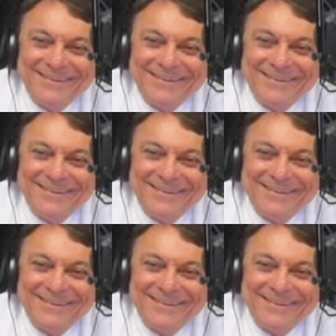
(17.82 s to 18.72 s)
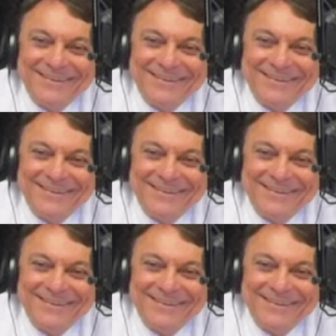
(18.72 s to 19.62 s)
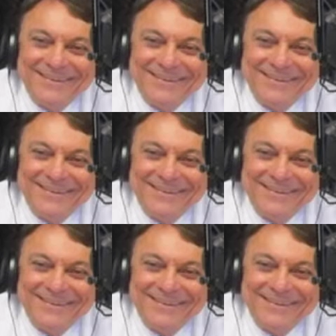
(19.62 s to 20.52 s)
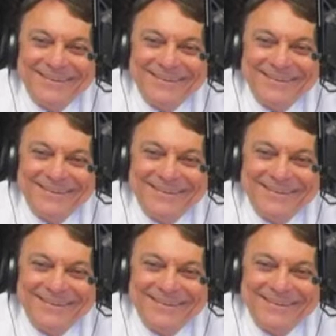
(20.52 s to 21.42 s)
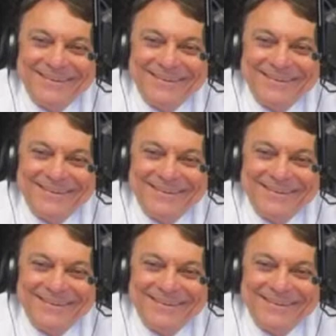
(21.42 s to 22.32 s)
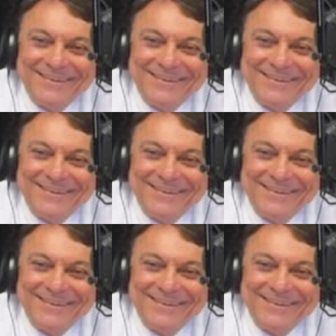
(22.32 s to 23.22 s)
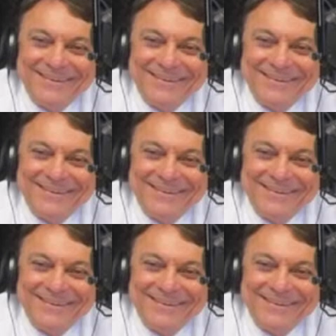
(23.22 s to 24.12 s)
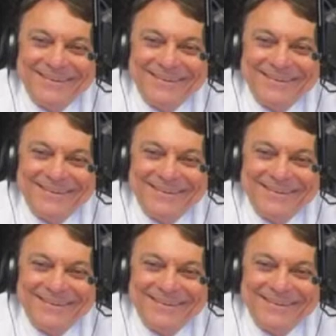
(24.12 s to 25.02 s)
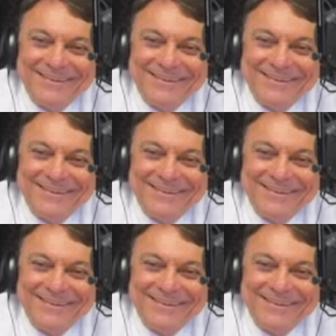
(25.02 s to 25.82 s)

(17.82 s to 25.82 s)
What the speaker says: The face doesn't move, so there is nothing to read.